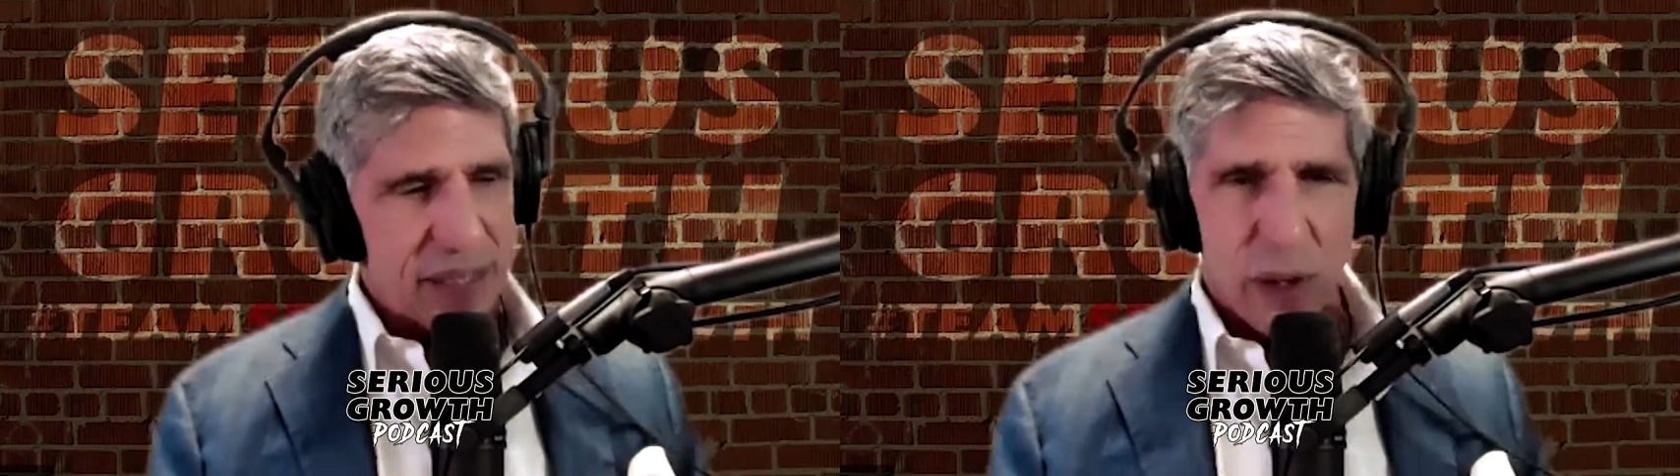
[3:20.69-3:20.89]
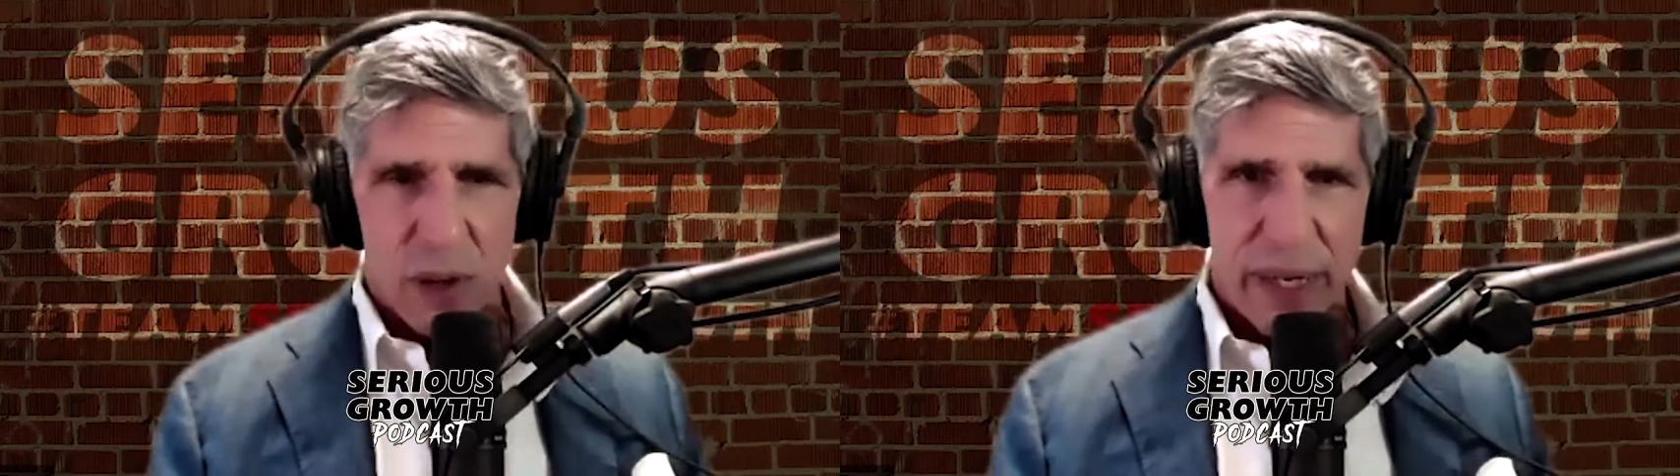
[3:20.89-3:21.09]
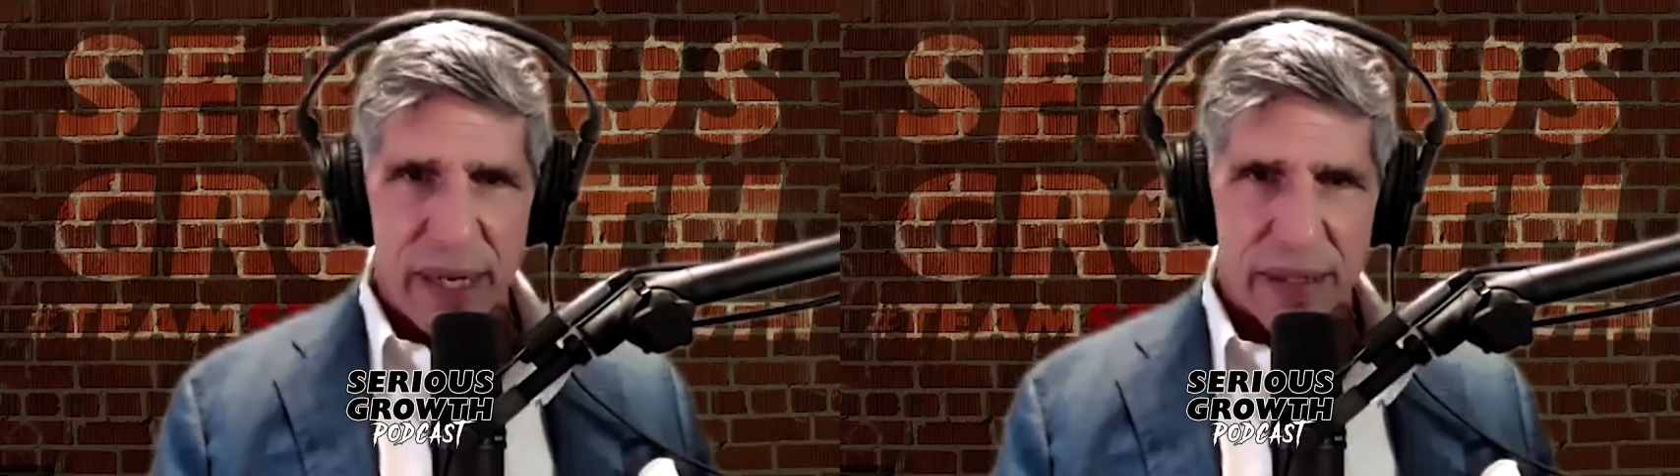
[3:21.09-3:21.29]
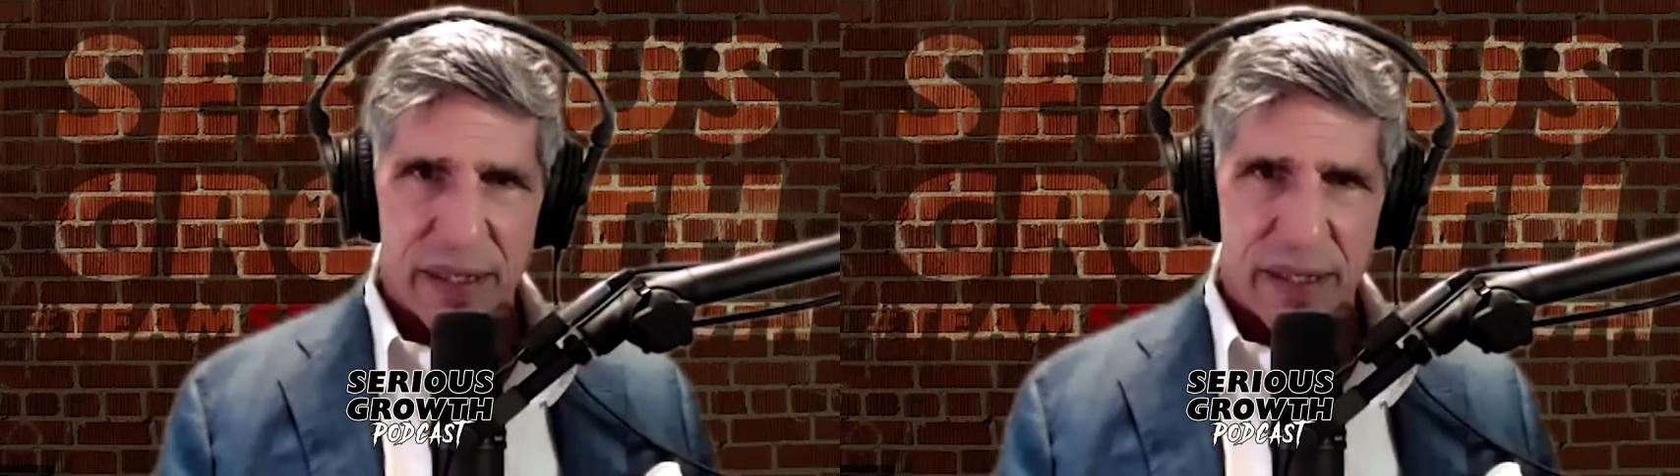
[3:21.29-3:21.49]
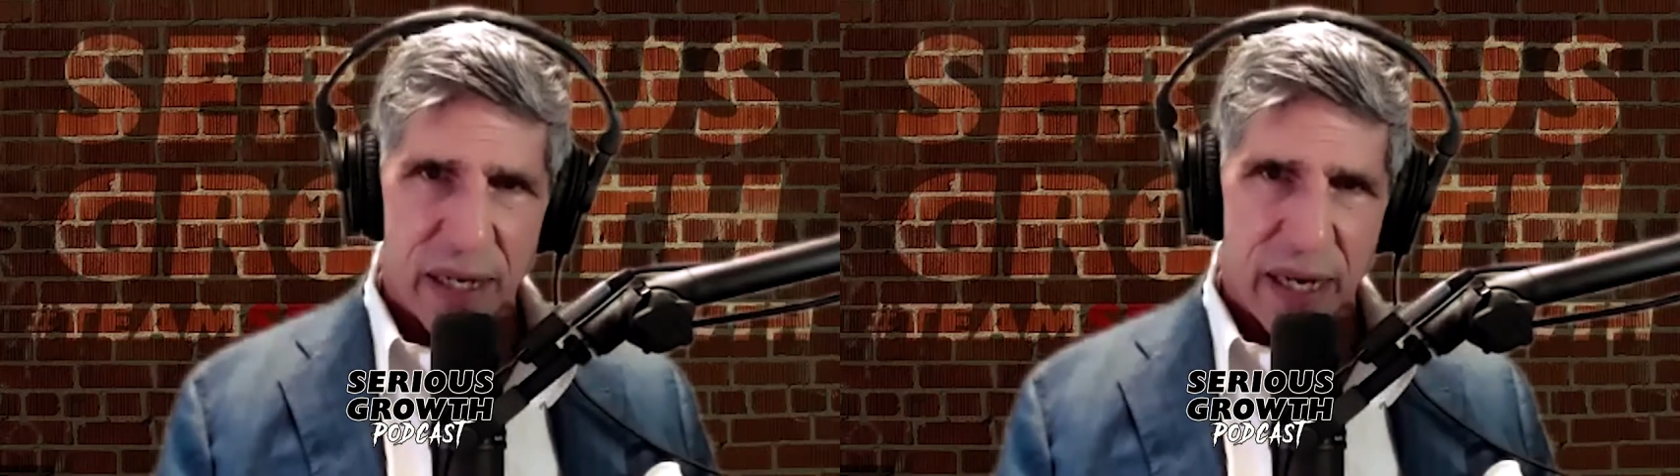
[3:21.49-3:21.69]
all it is.
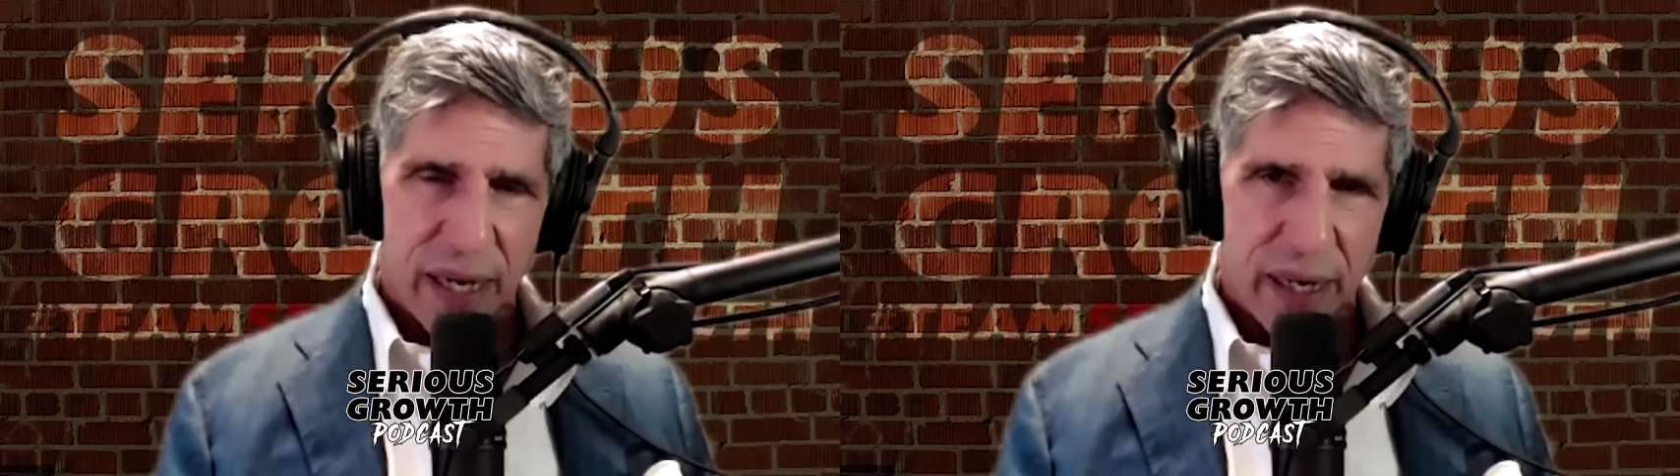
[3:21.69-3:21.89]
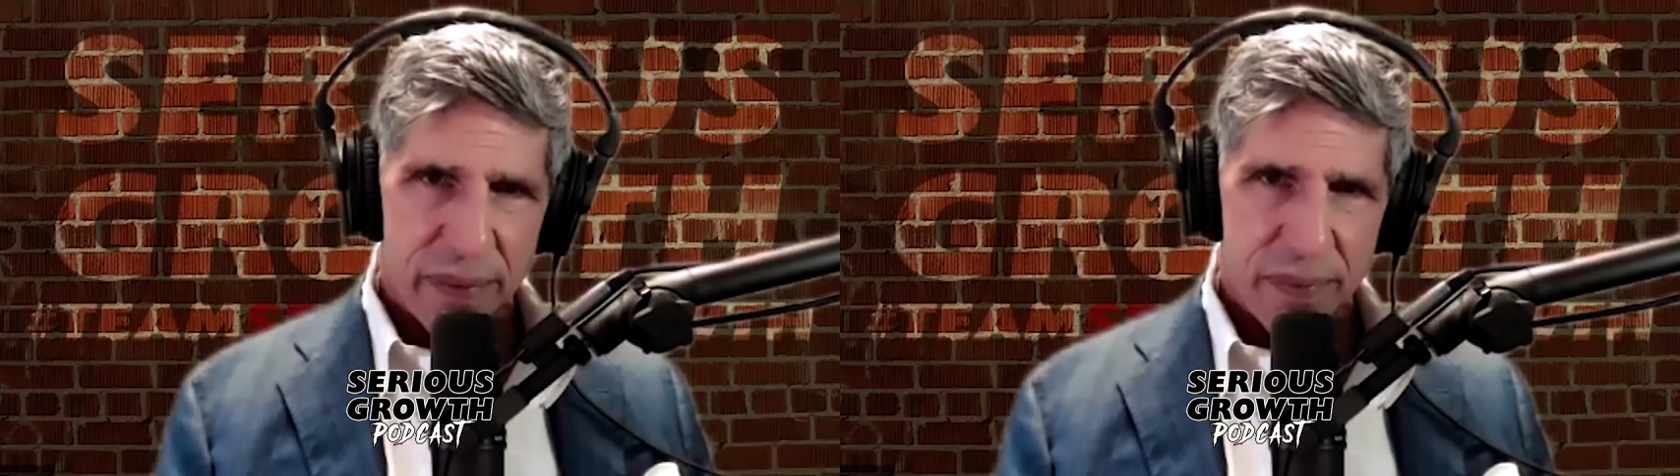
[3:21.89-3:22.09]
It's luck.